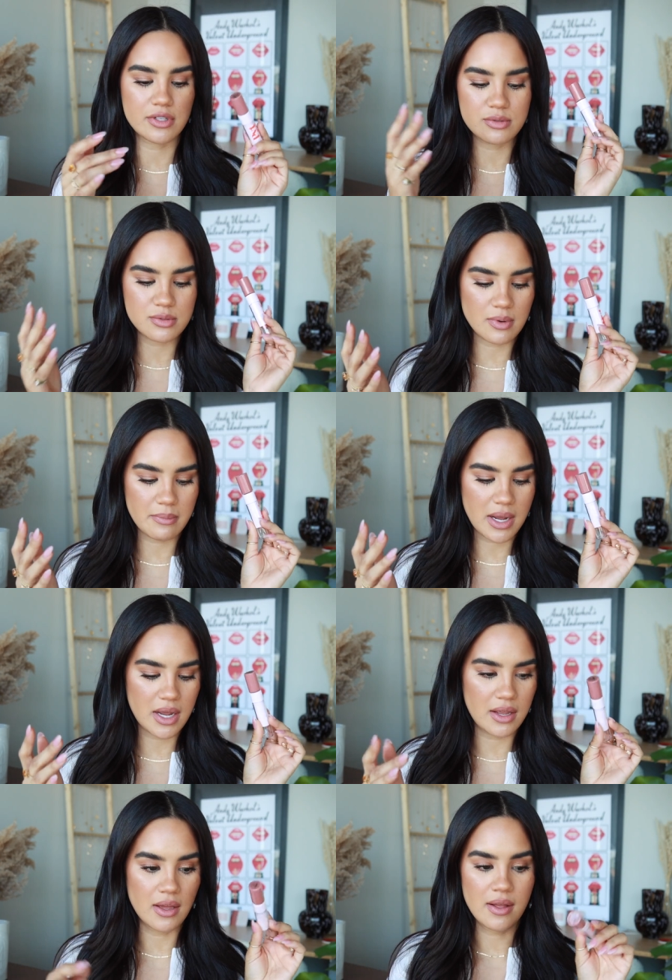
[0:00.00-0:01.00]
This was one of
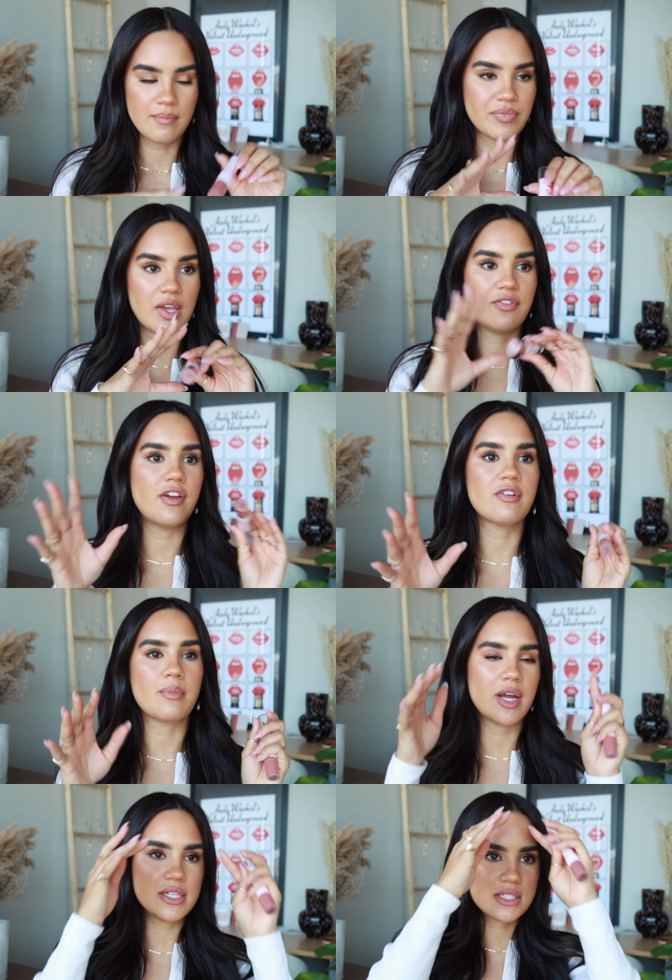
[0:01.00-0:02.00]
my like
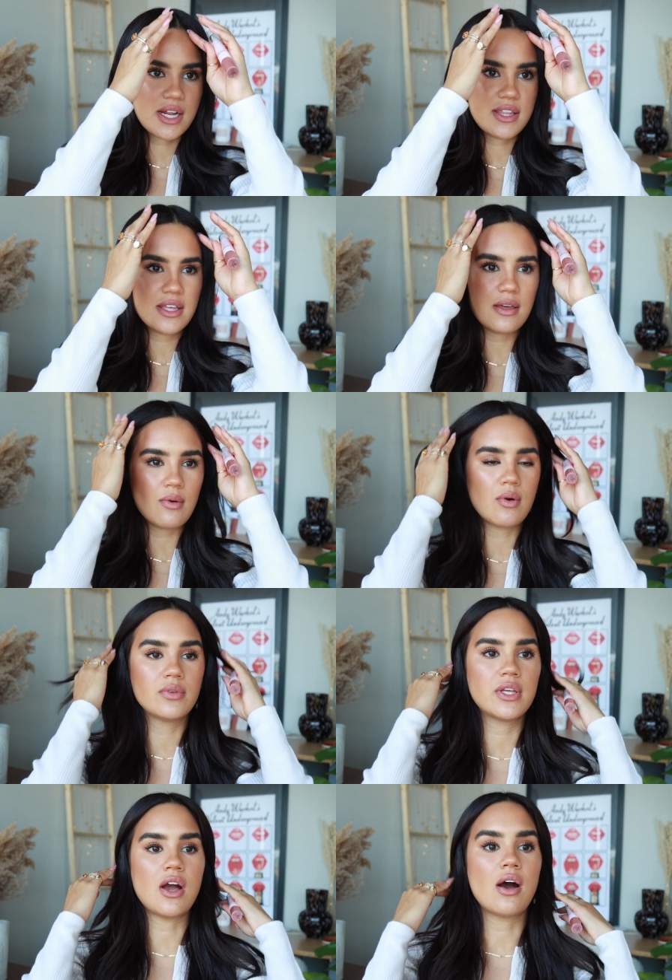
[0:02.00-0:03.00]
favorite brands and I think they were
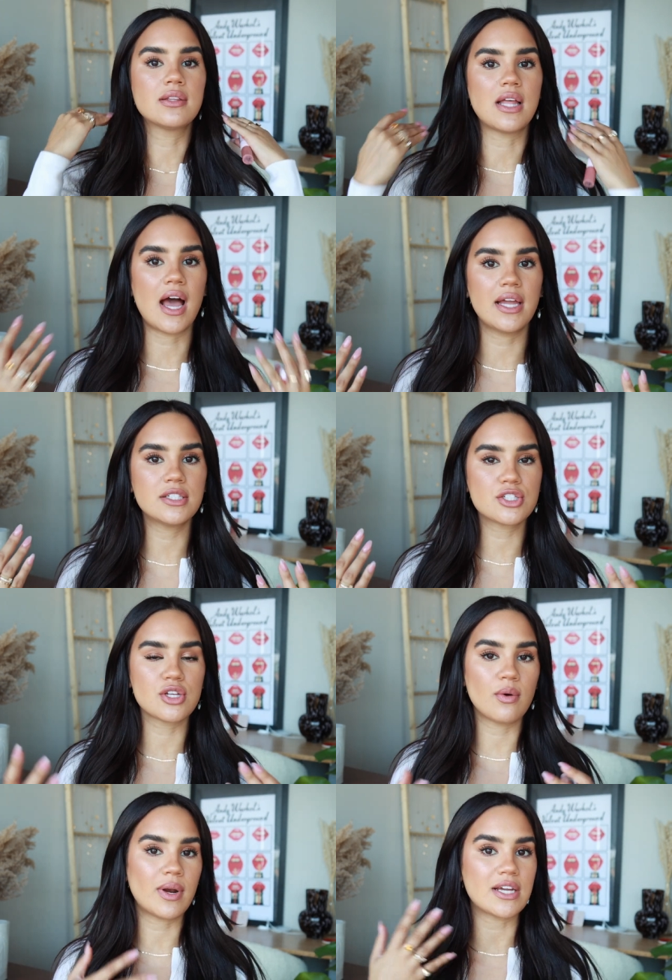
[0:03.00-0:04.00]
only online.
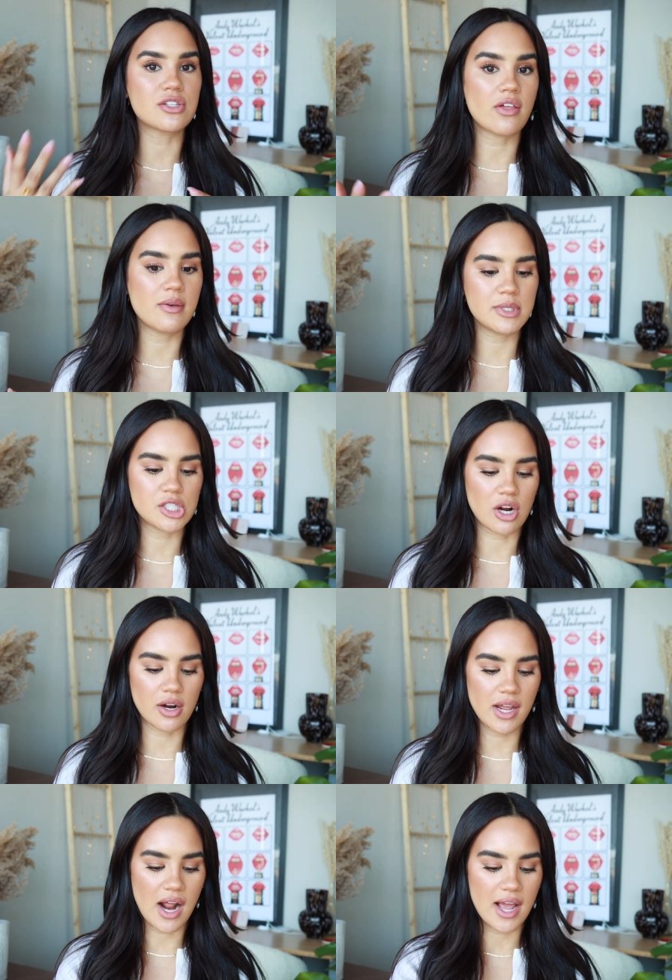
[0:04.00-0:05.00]
So when I saw them in
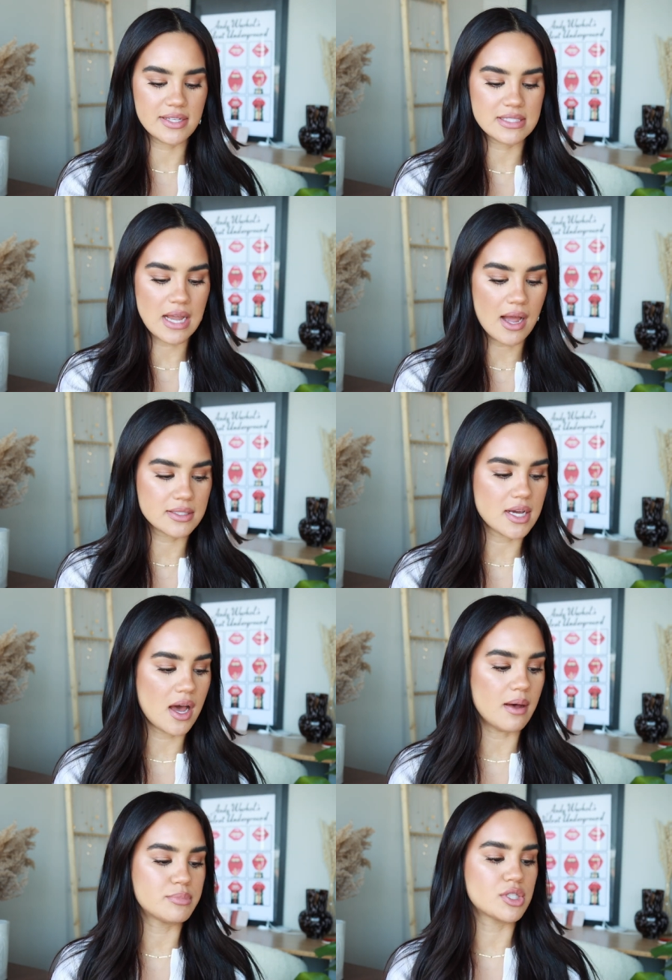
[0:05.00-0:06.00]
Target, I stocked
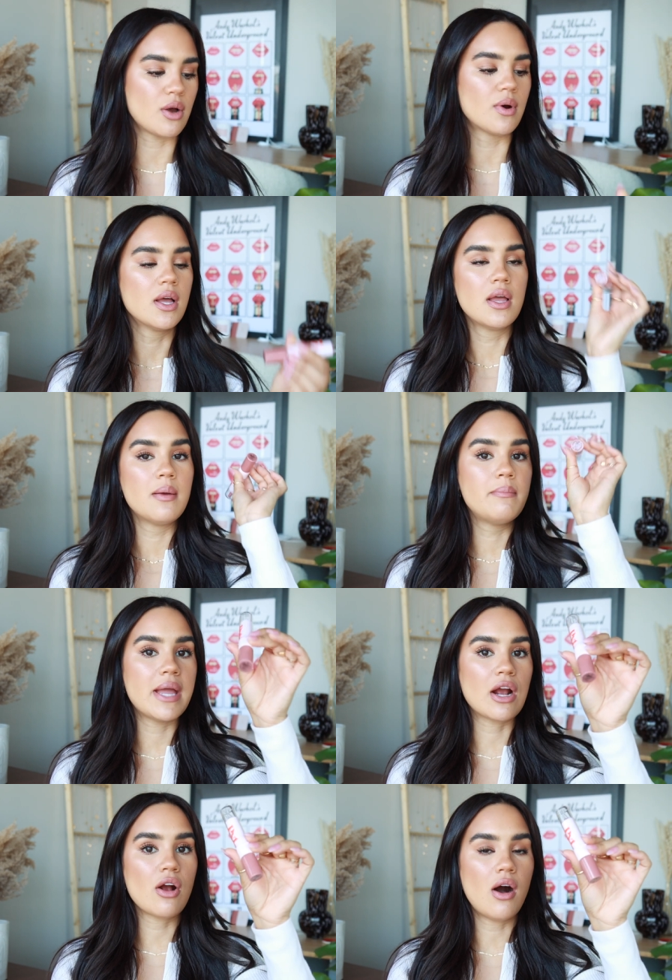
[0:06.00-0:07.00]
up. So
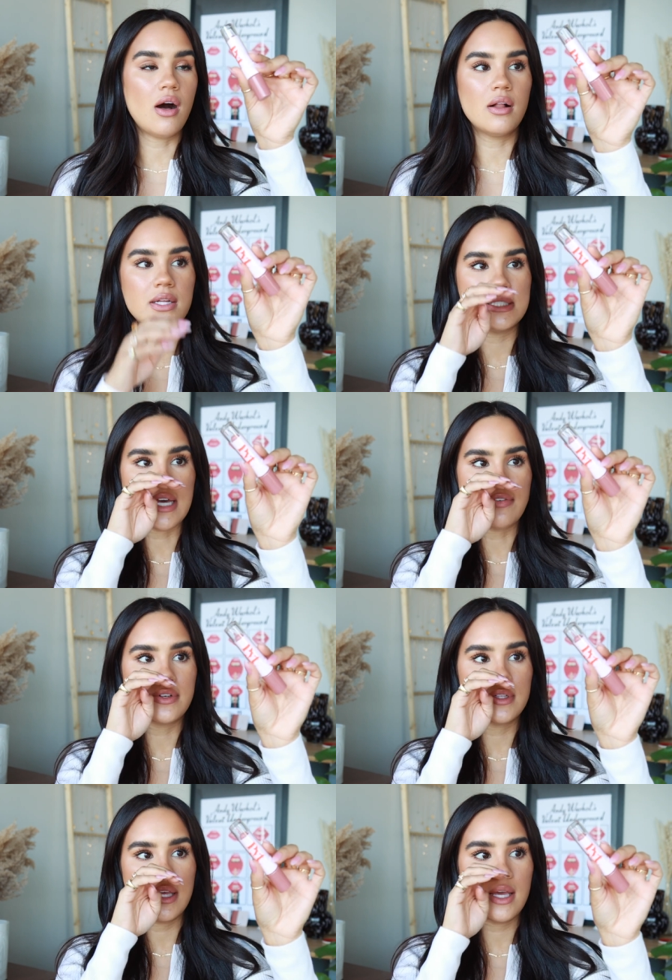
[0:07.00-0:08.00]
Bare All,
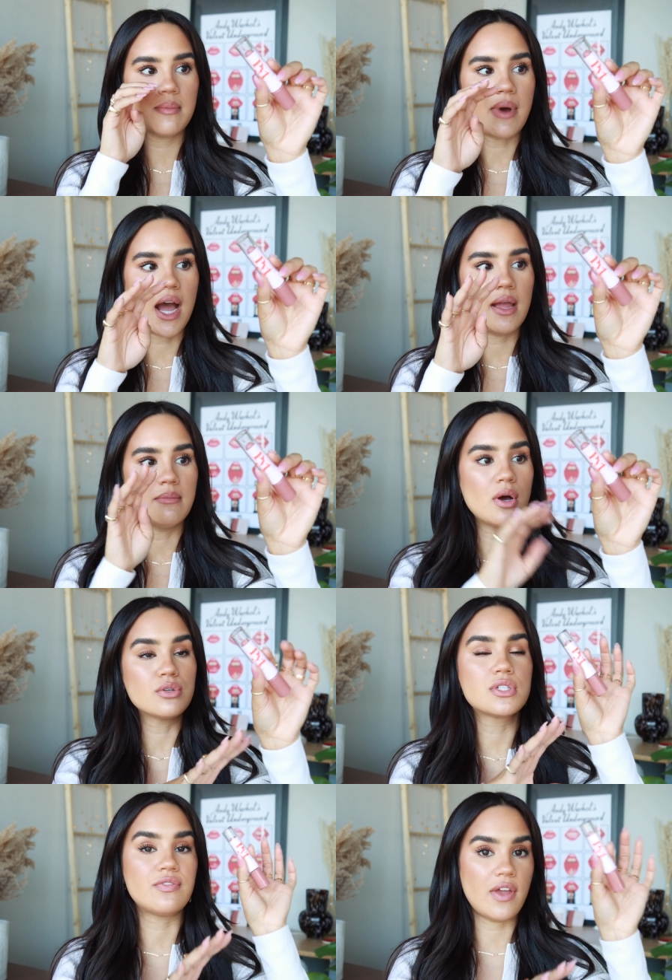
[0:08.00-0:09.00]
definitely my
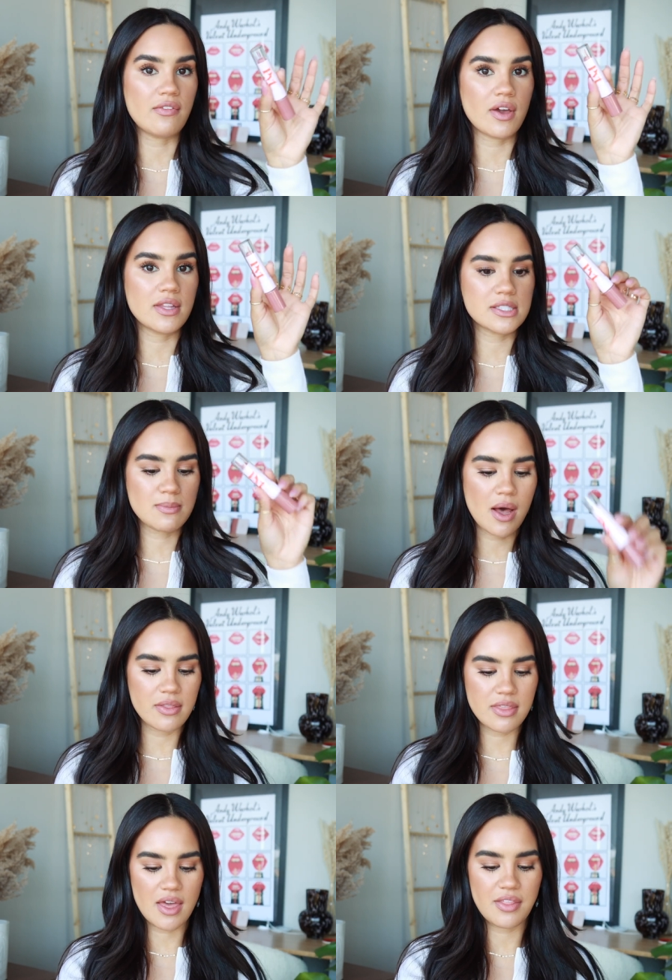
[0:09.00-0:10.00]
most favorite this
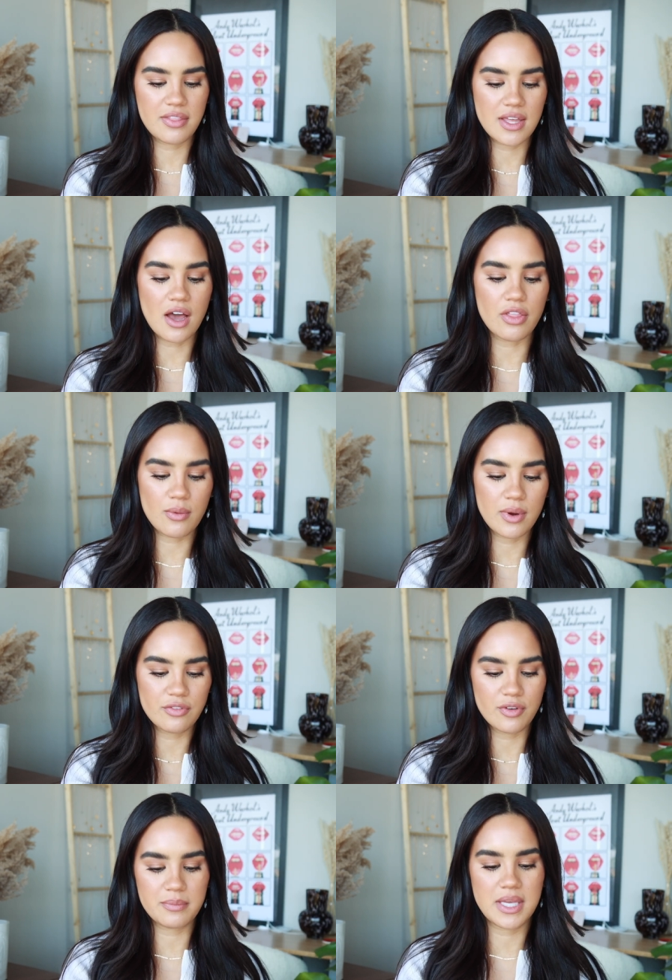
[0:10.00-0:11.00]
month. And then the other one
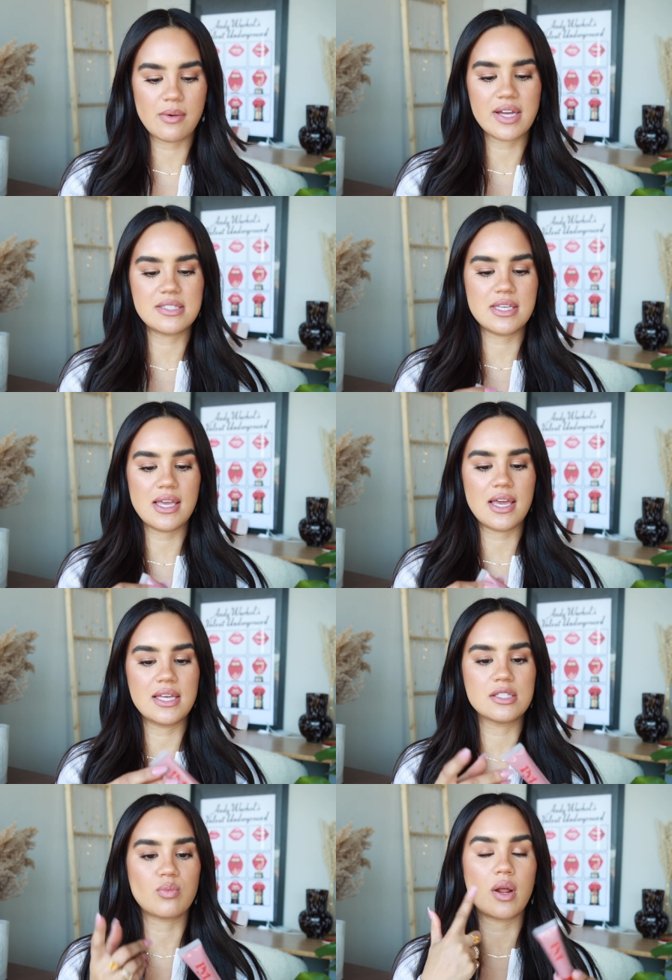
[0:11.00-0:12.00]
from PYT
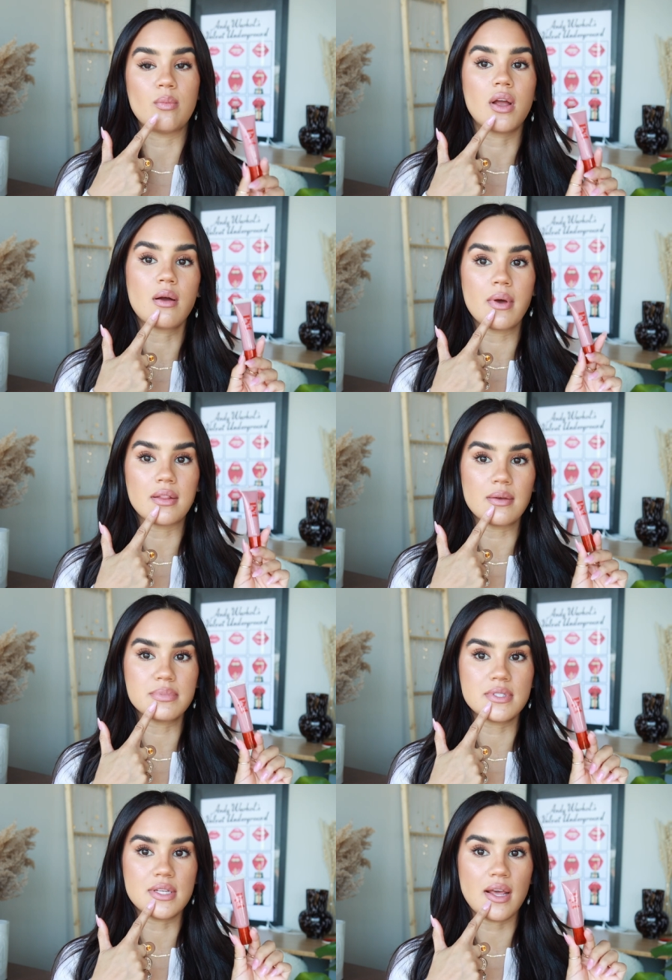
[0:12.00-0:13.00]
is what I'm wearing on my
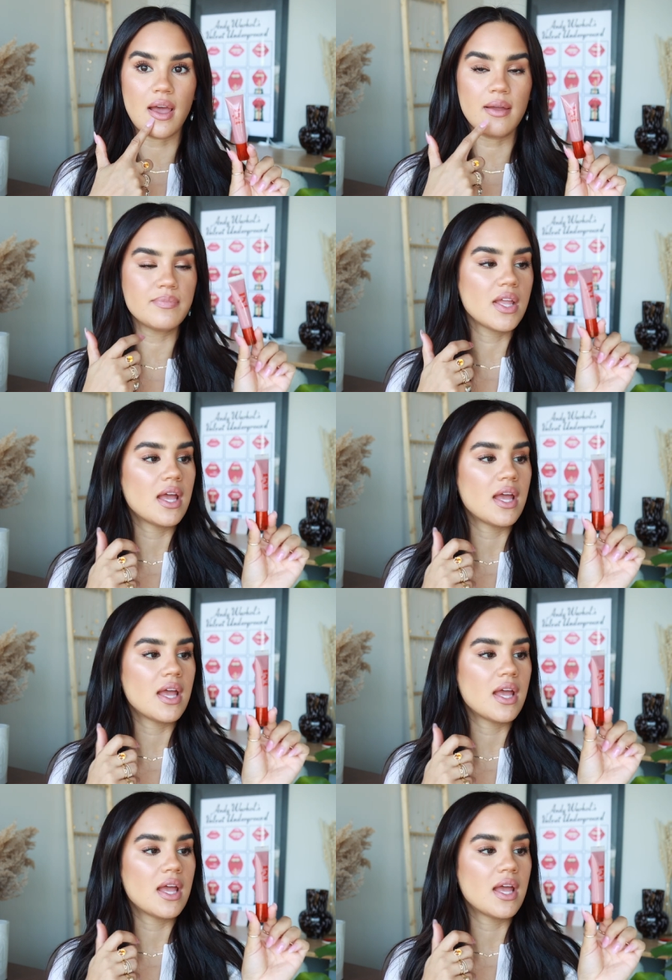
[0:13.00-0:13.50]
lips today.